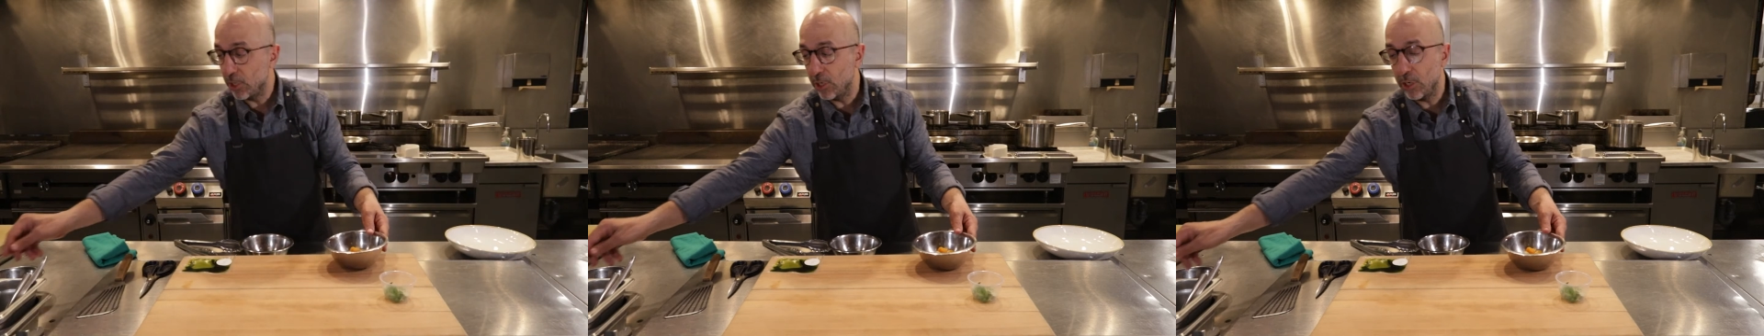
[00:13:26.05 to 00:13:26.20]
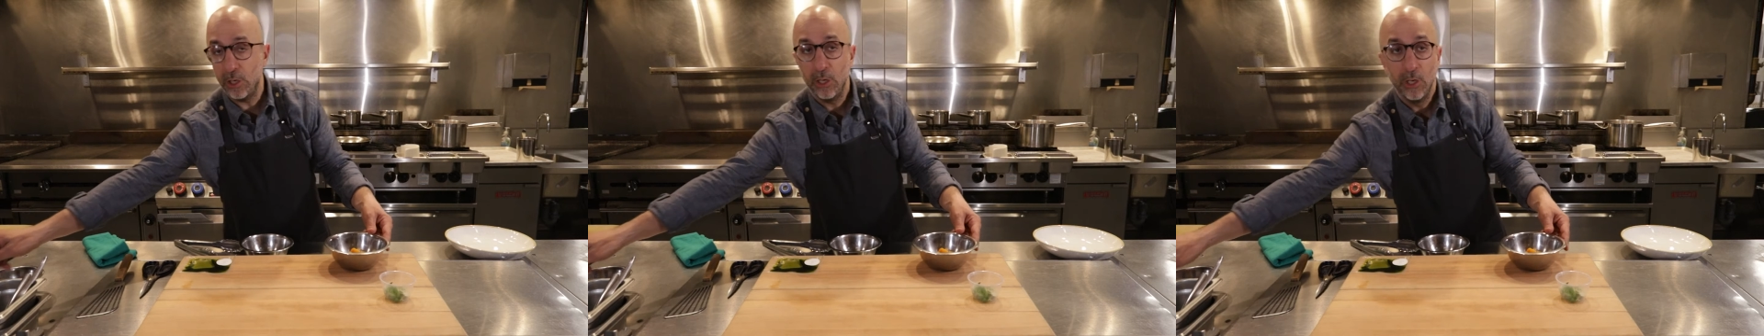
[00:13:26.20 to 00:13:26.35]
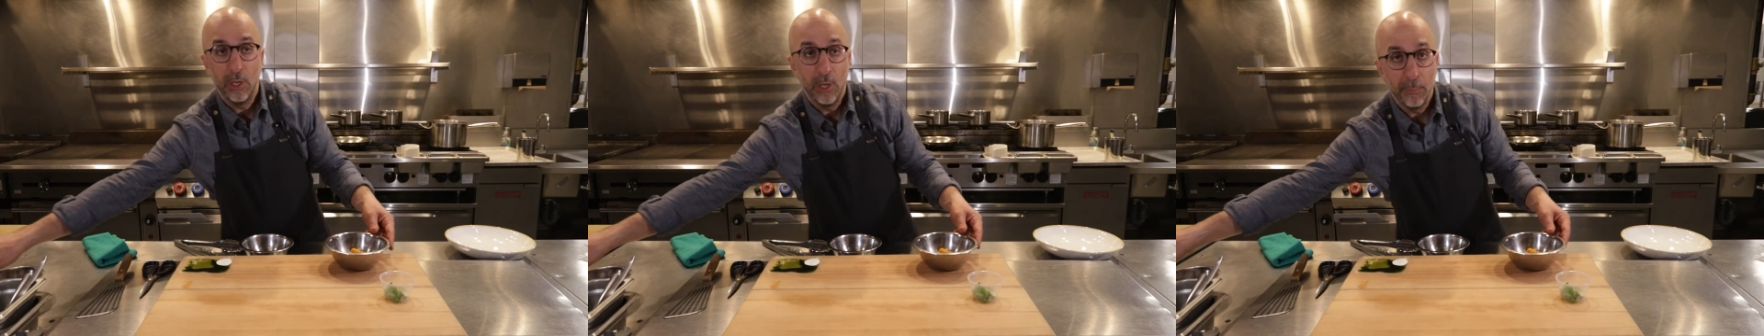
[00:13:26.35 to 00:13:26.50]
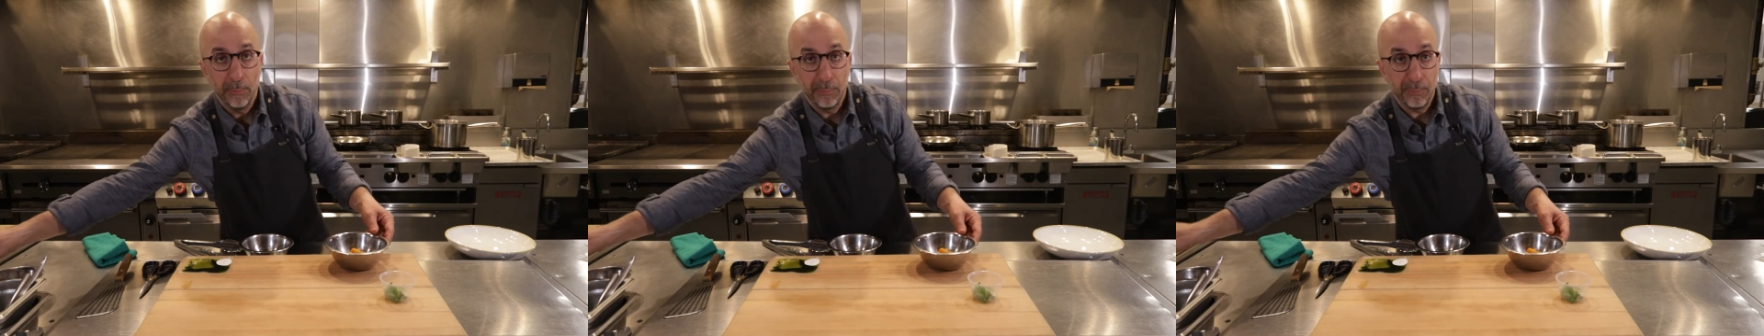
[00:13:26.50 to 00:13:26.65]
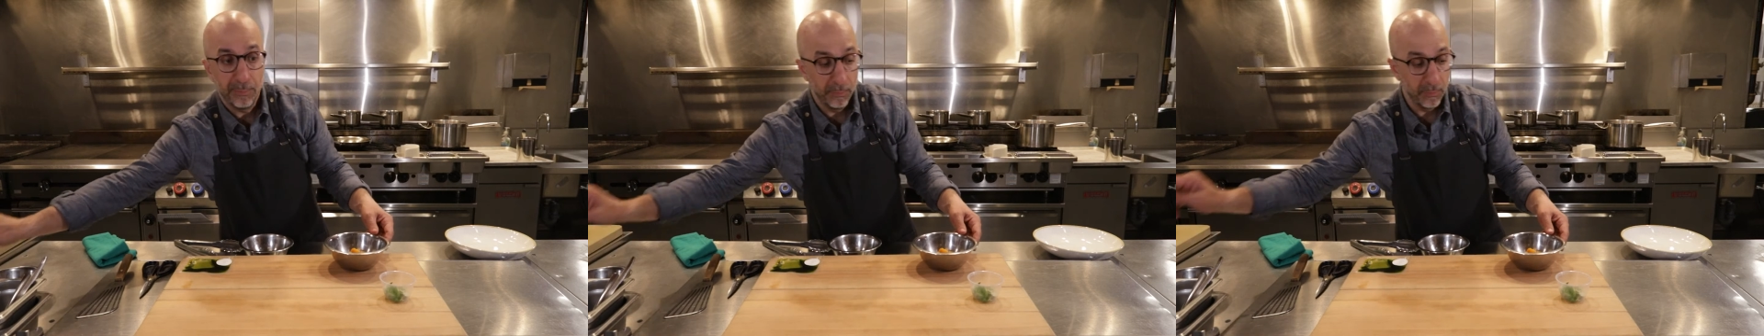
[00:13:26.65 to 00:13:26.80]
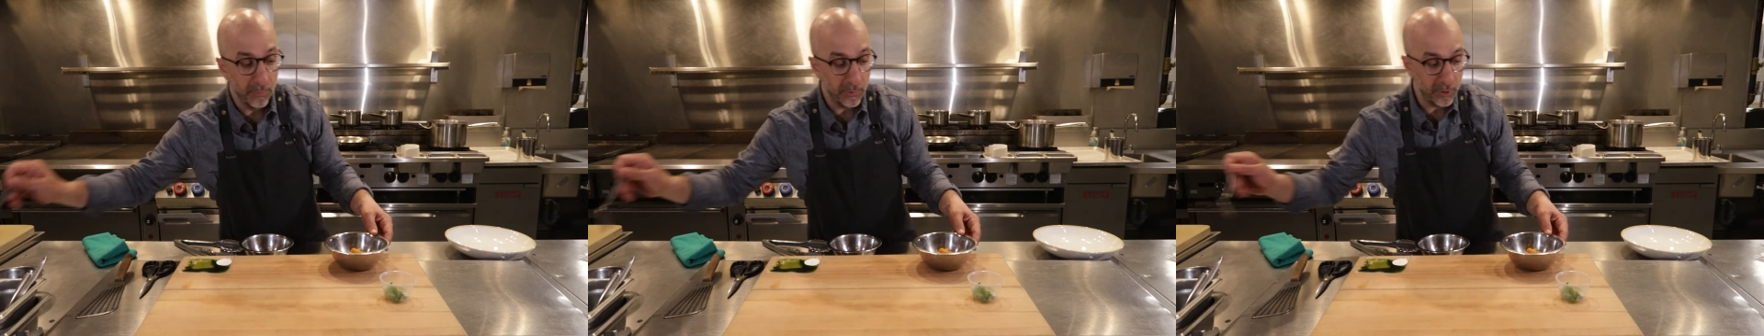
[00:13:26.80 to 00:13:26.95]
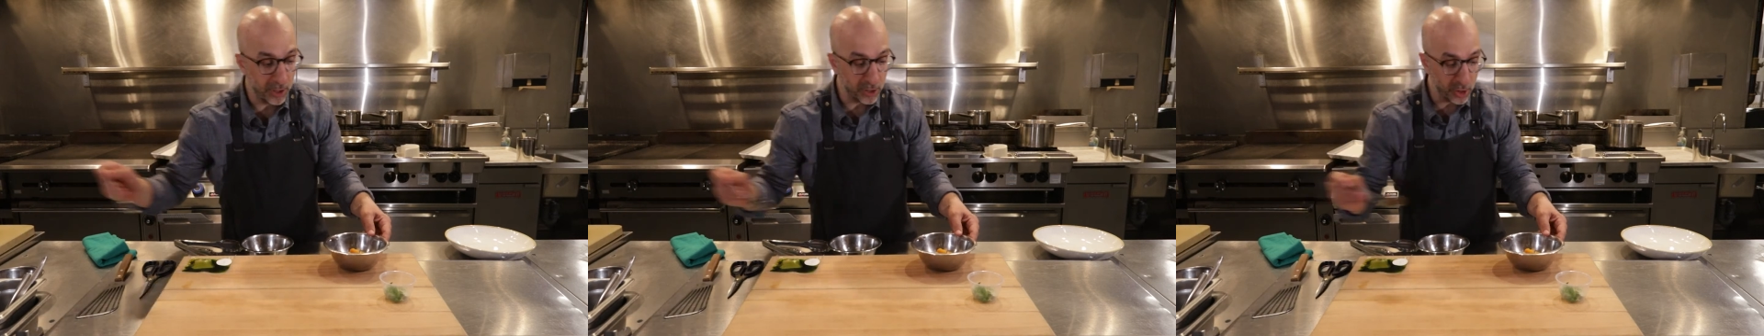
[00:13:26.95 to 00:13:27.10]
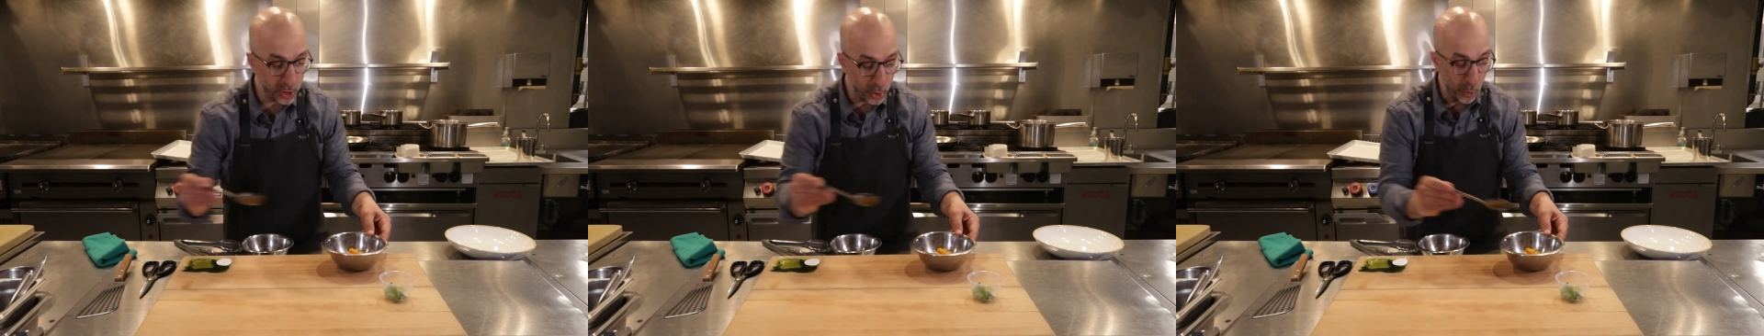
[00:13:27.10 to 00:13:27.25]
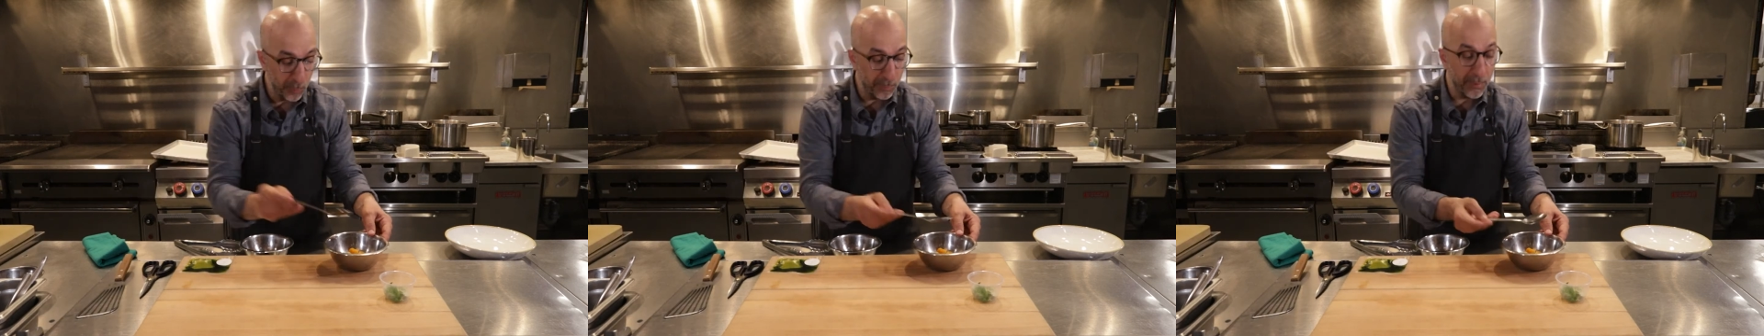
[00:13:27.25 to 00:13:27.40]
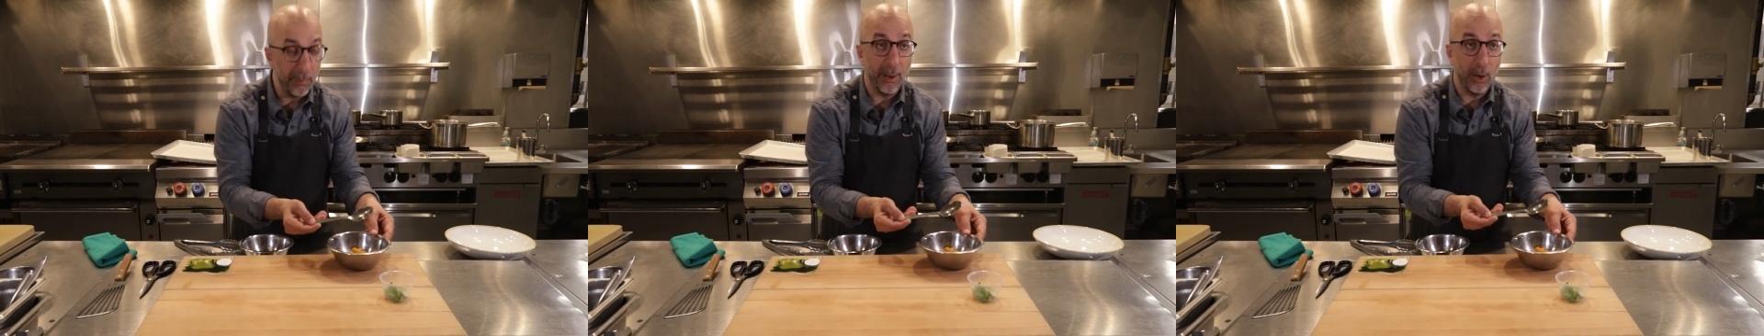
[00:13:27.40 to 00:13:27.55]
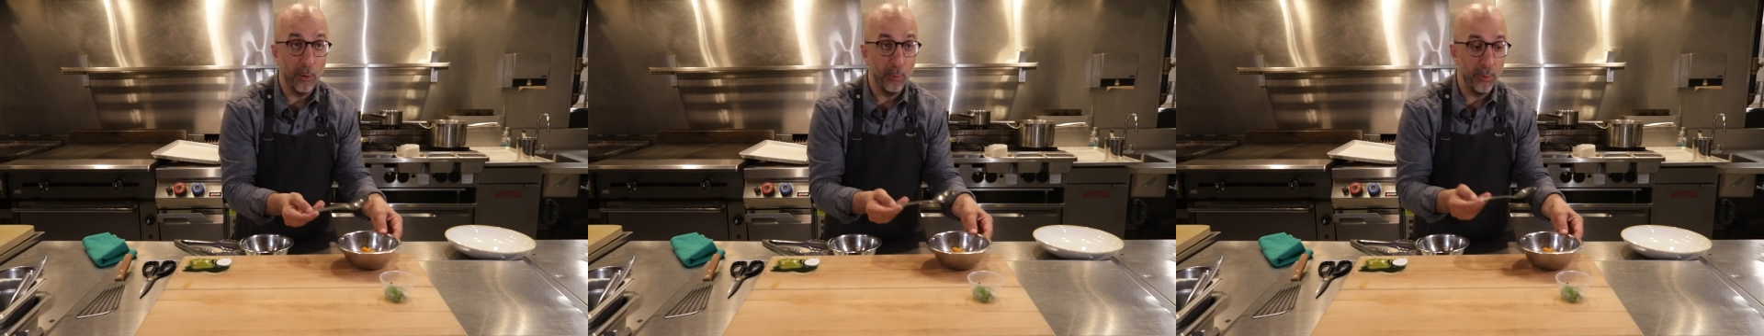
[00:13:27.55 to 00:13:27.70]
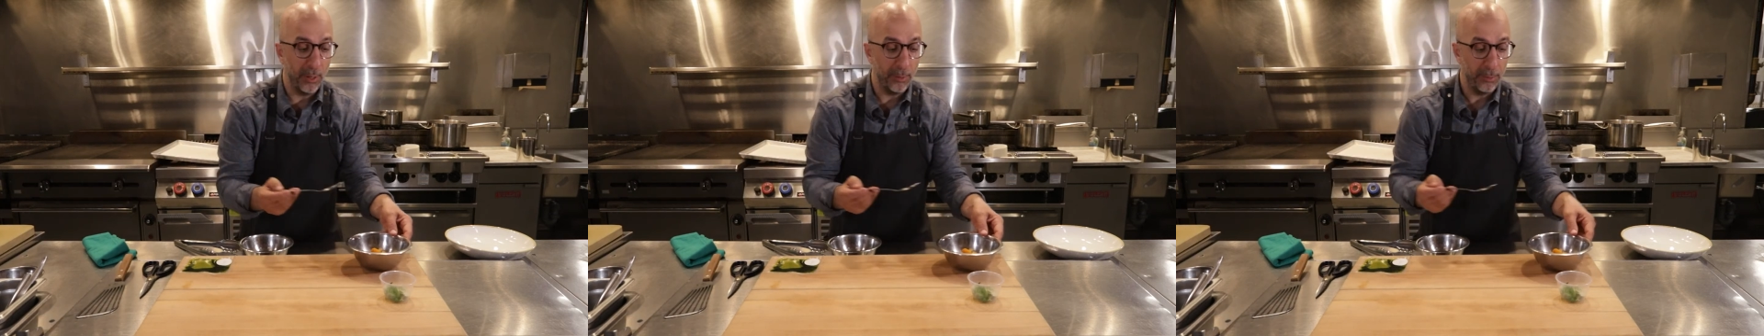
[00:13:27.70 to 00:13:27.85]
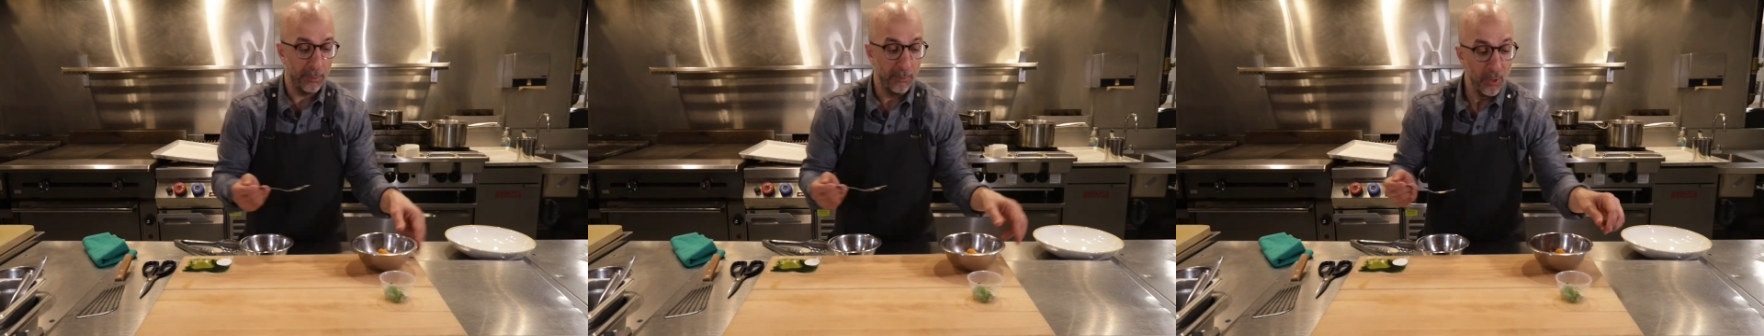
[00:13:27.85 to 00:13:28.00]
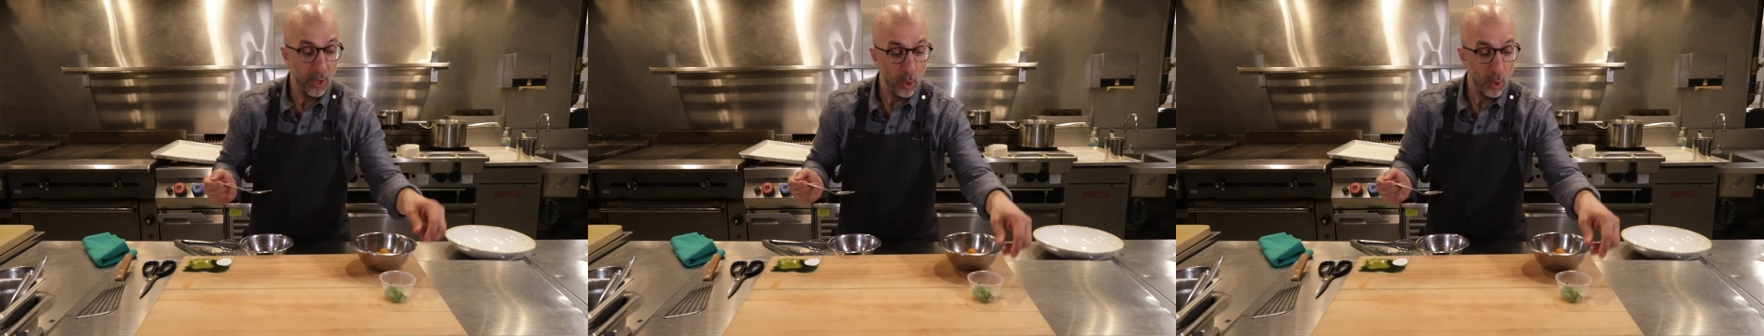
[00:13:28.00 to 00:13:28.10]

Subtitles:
to scoop them out with.